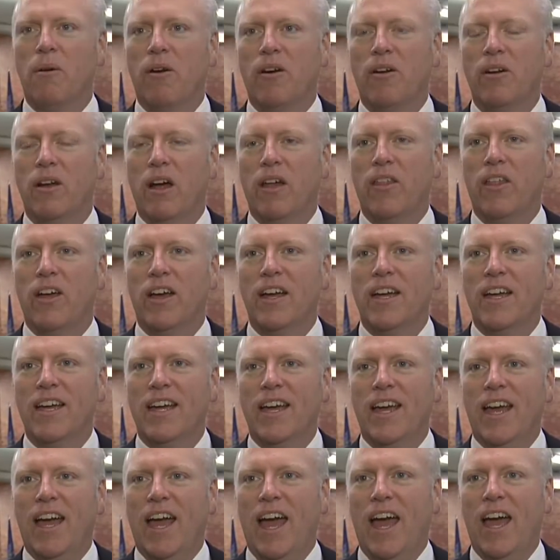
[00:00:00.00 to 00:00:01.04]
way or another.
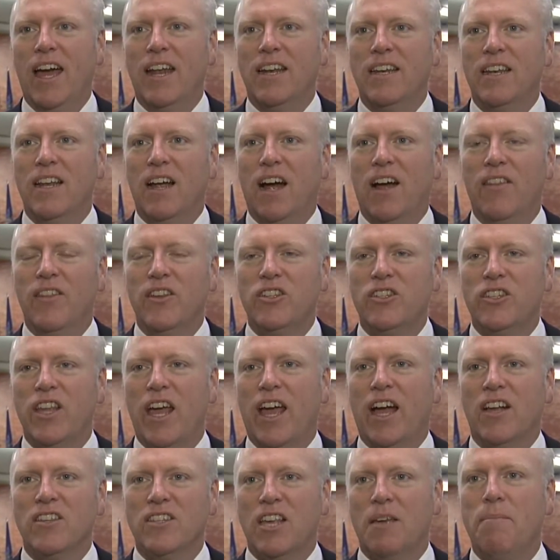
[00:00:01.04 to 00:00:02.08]
And on this
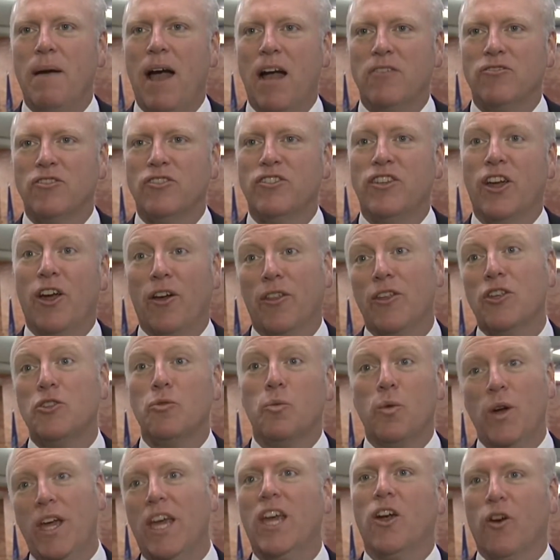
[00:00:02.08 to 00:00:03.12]
day, on Saint Patrick's Day, or this
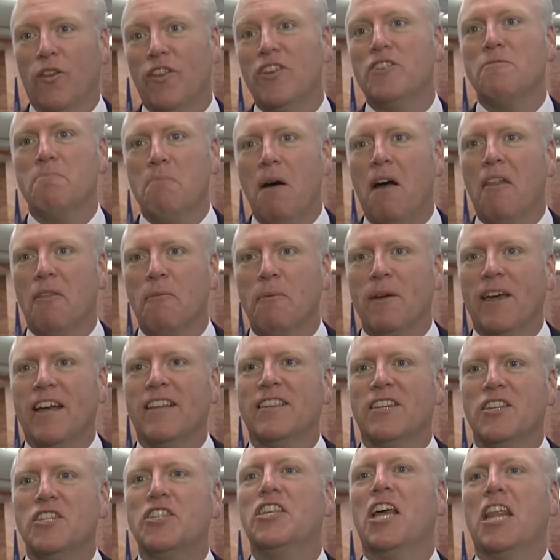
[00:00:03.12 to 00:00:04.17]
week, or this month, we
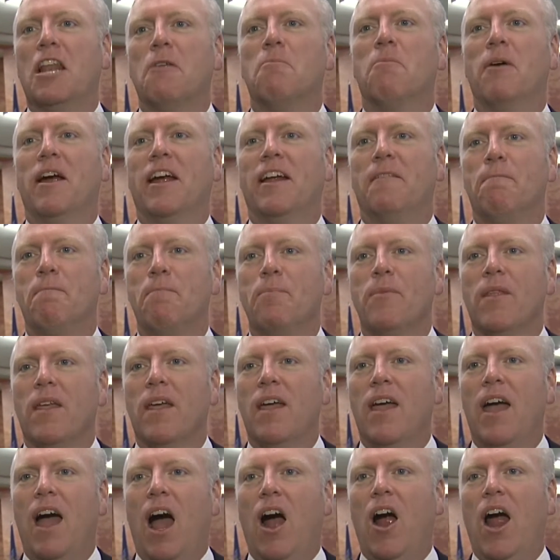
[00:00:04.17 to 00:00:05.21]
get to celebrate
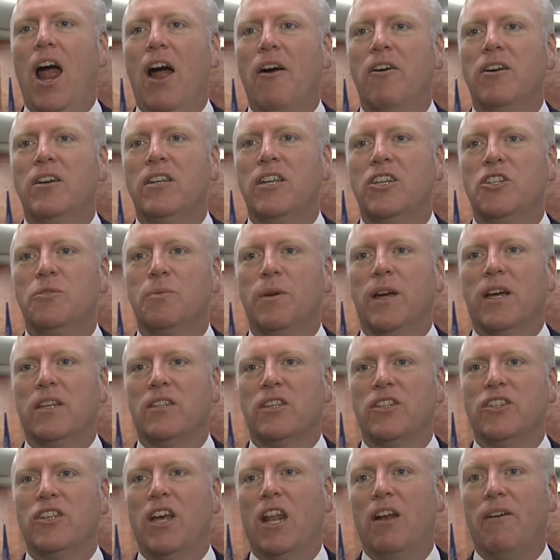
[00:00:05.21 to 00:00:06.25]
our heritage. We get
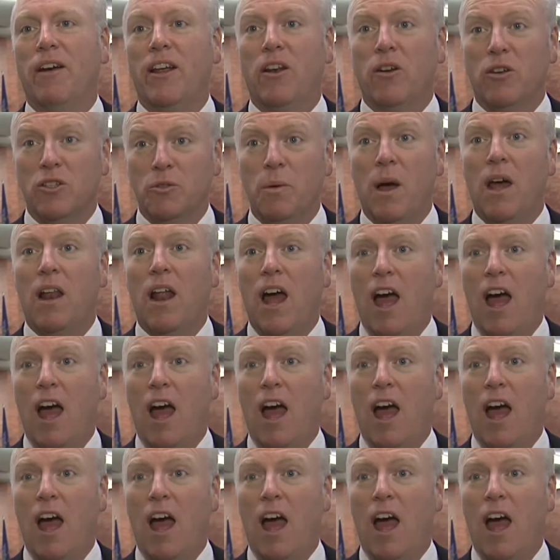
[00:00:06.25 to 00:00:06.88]
to celebrate, as well,